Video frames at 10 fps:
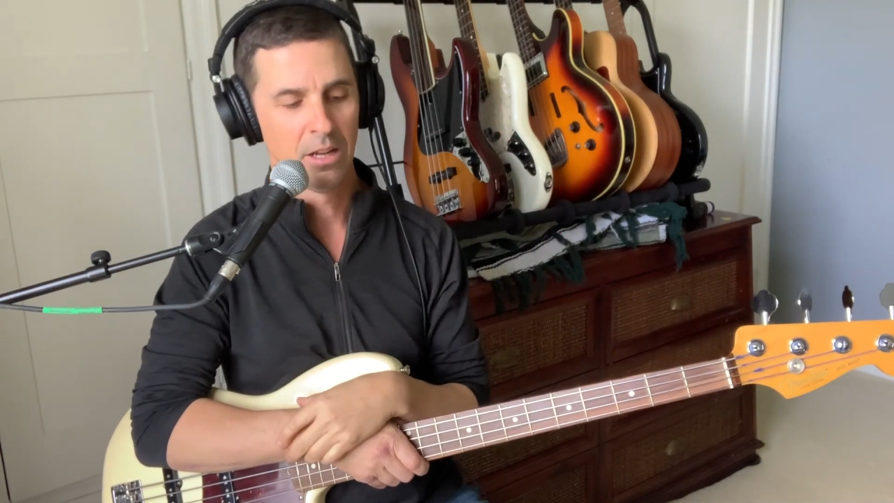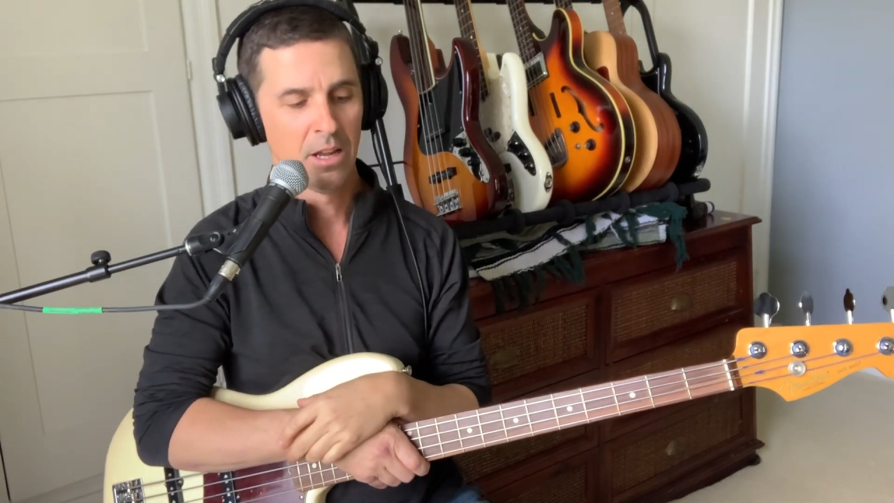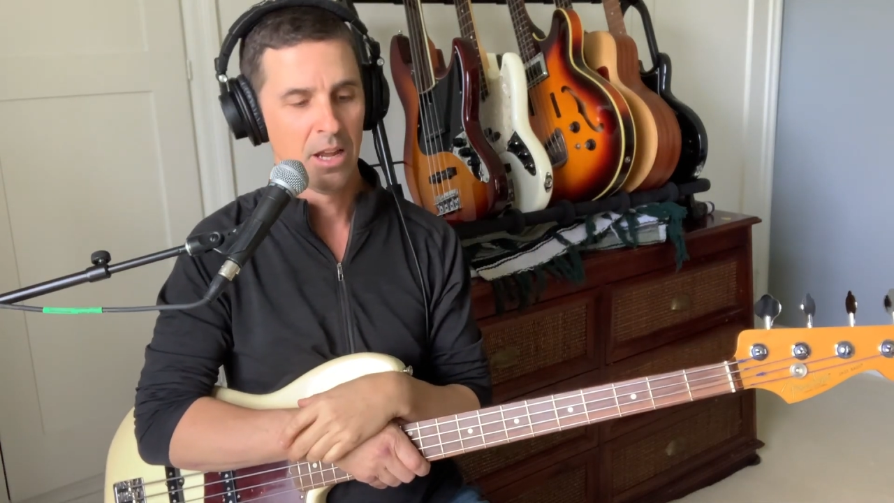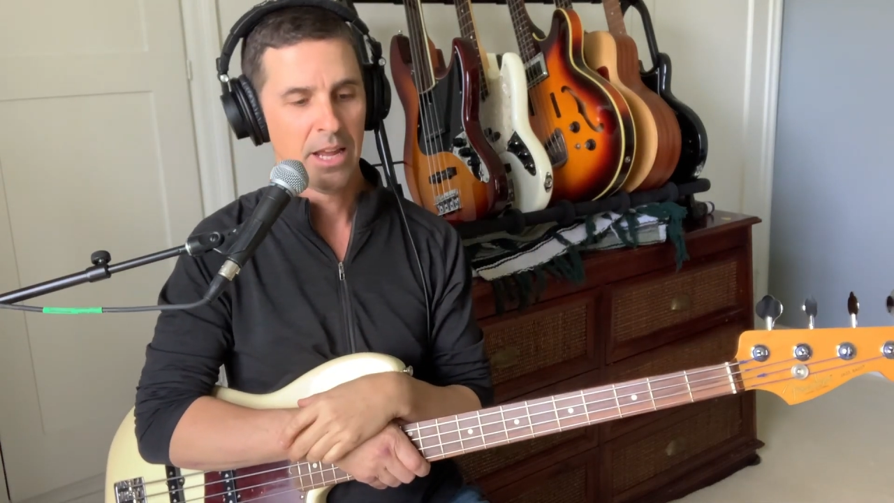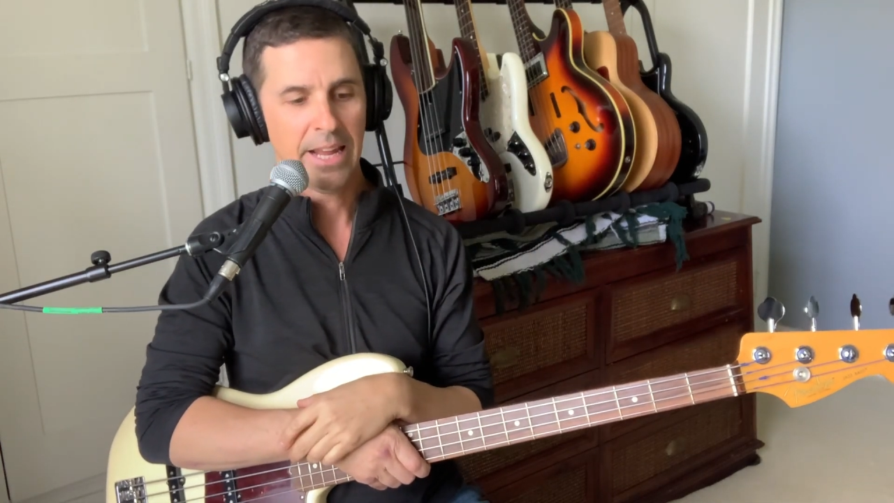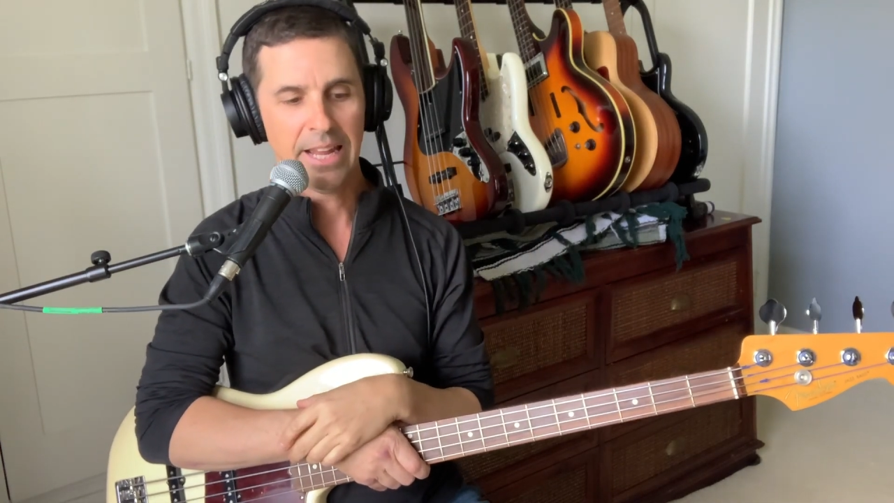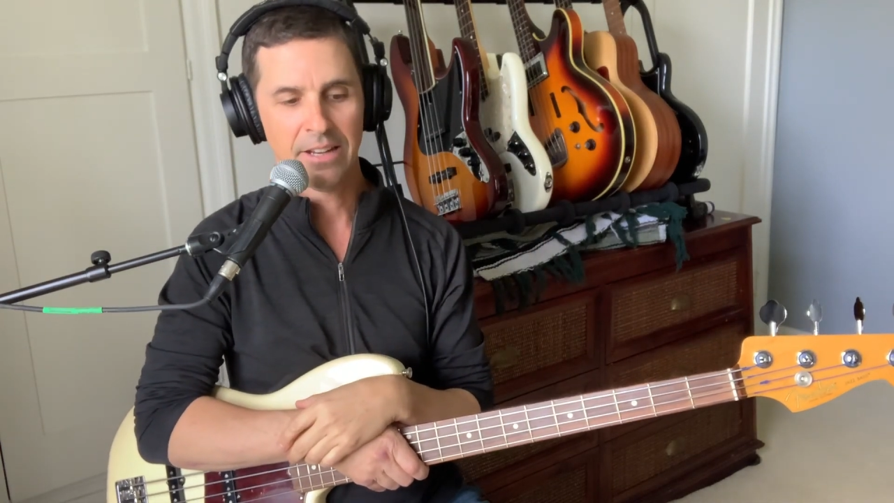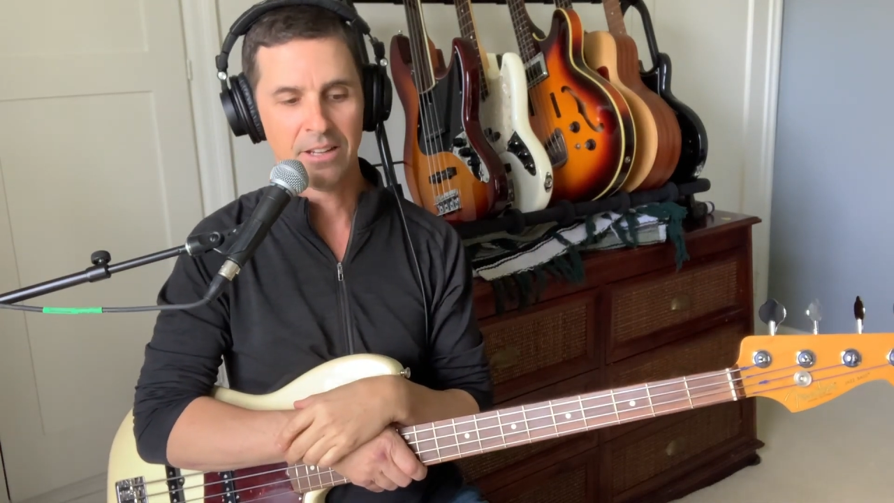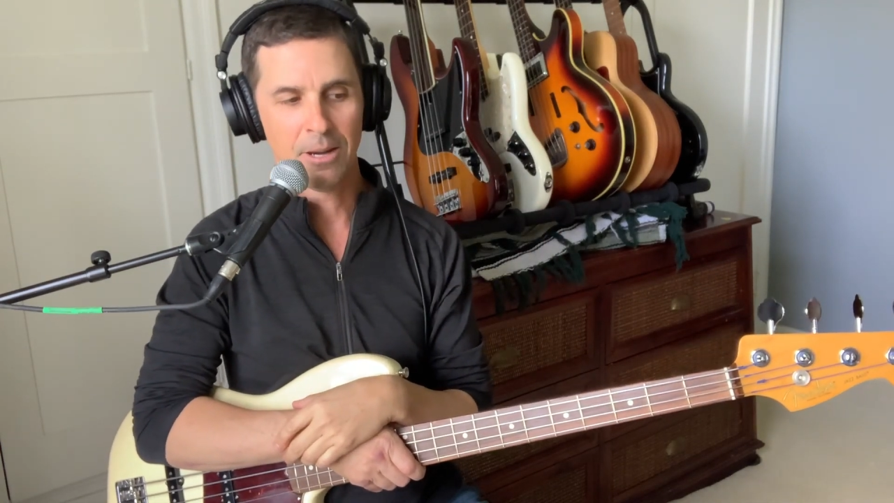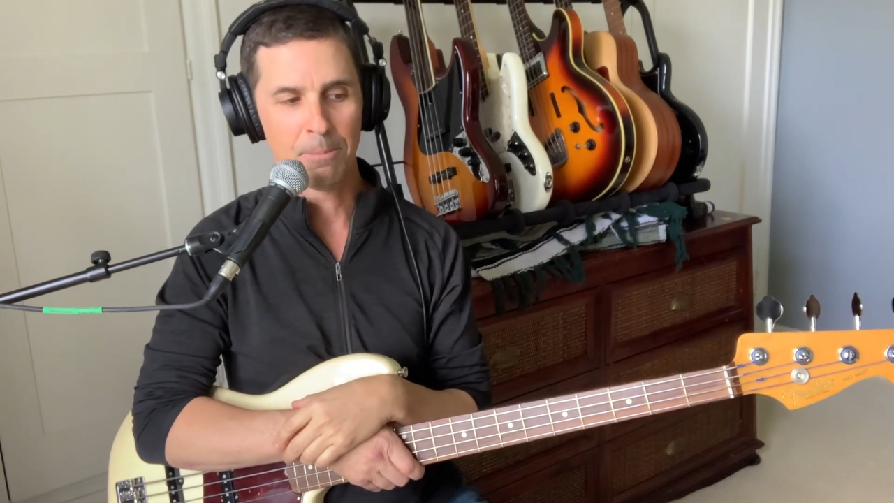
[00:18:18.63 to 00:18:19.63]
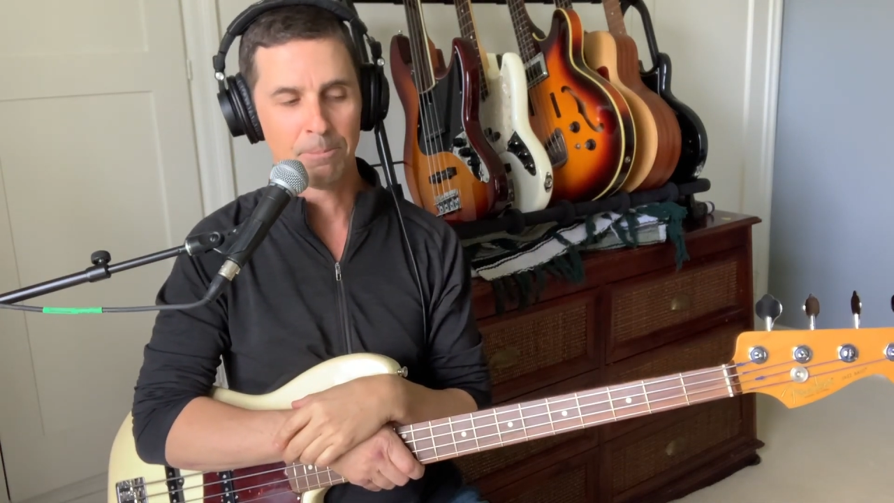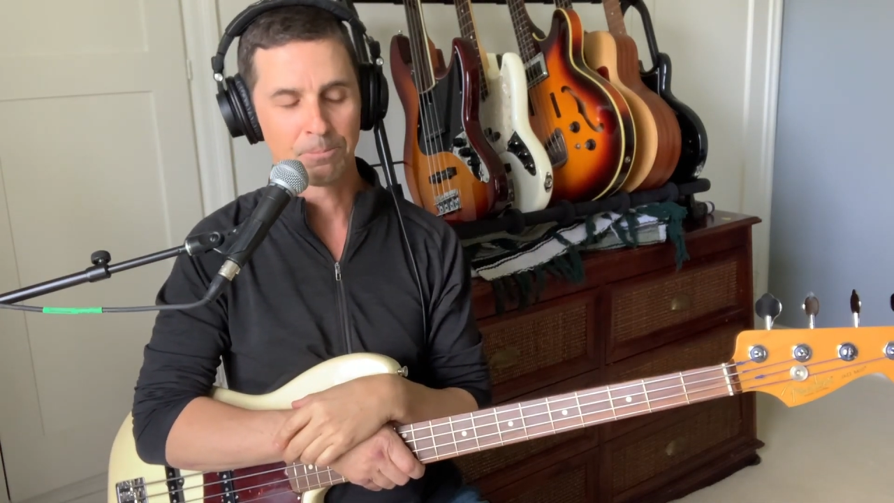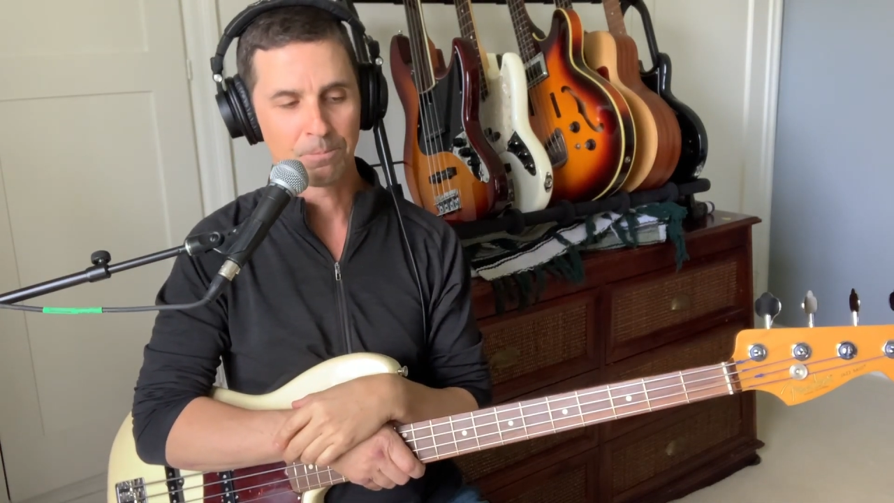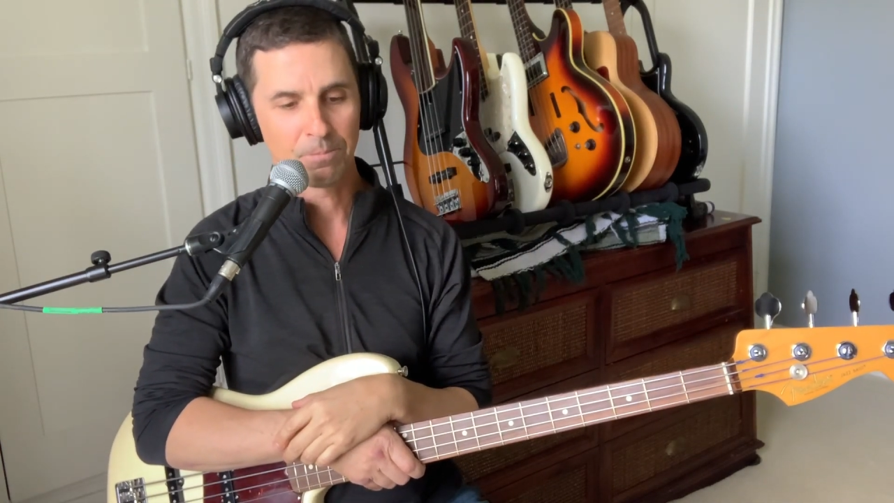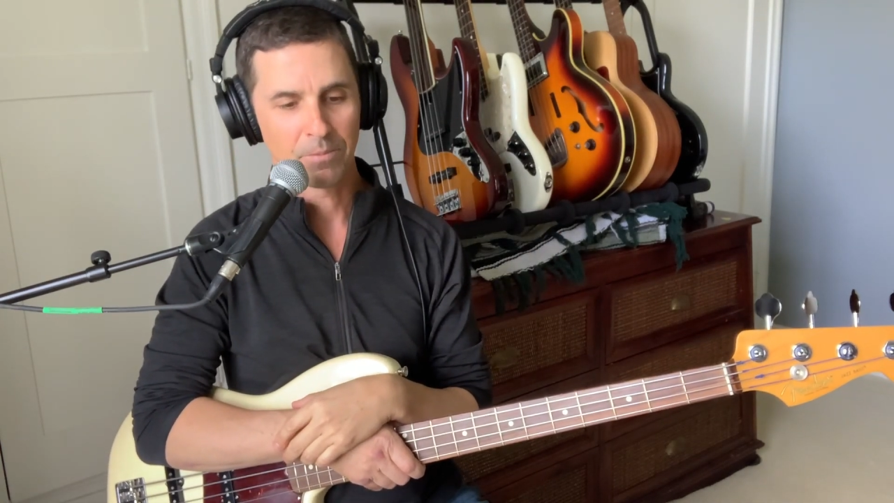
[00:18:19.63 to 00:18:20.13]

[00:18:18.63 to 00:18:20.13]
it. And